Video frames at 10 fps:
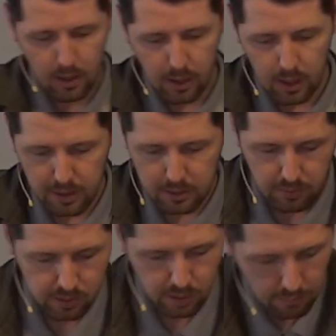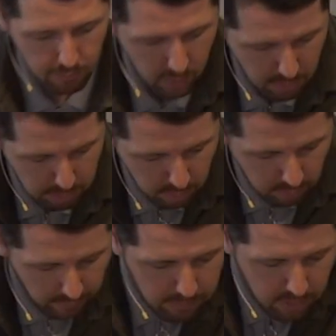He says, verse 34, you brood of
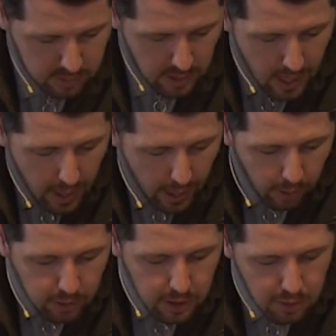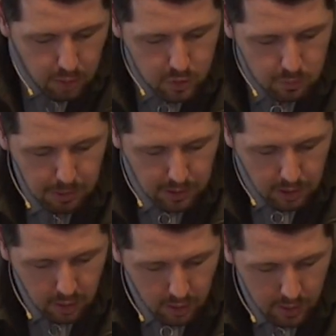vipers, how can you speak
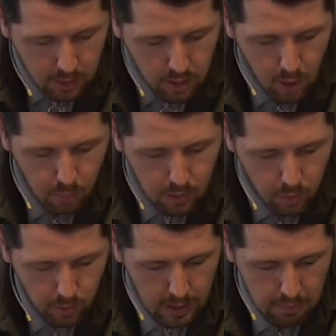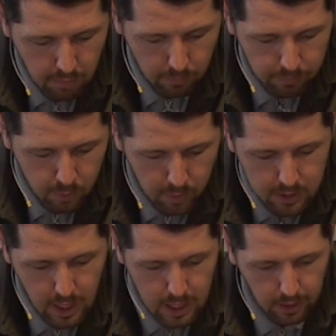good when you are evil? What he's
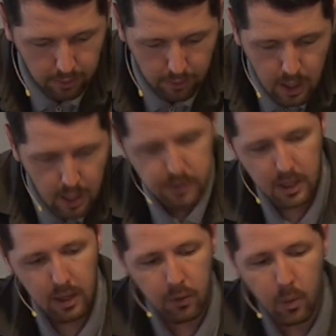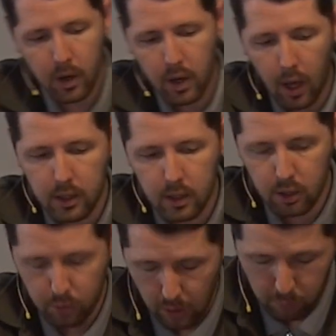saying here is that if you are not
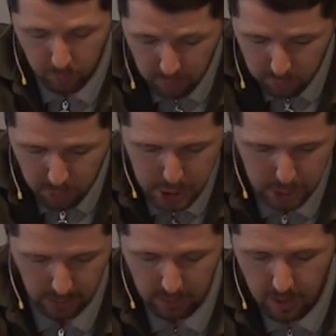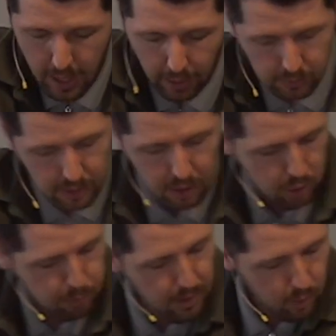a real Christian, how can you
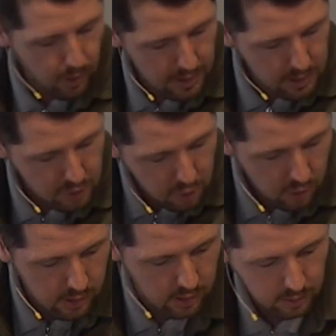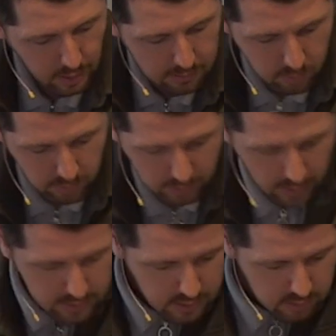speak what is good in alignment with God?
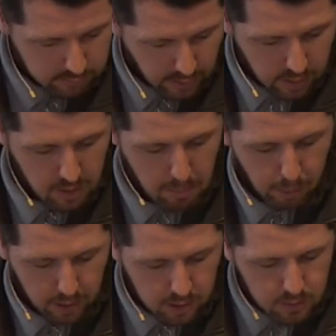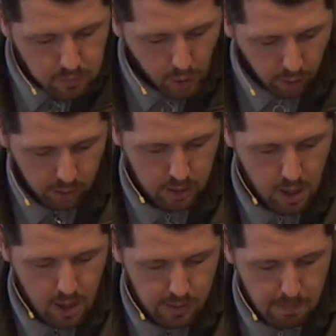It says, for out of the abundance of the heart,
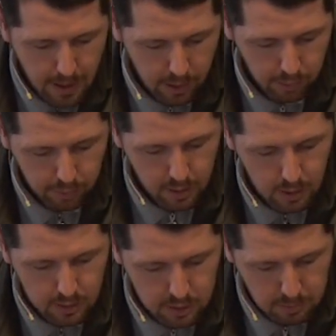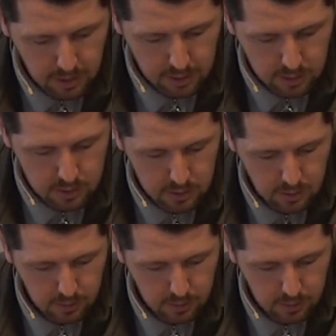the mouth speaks.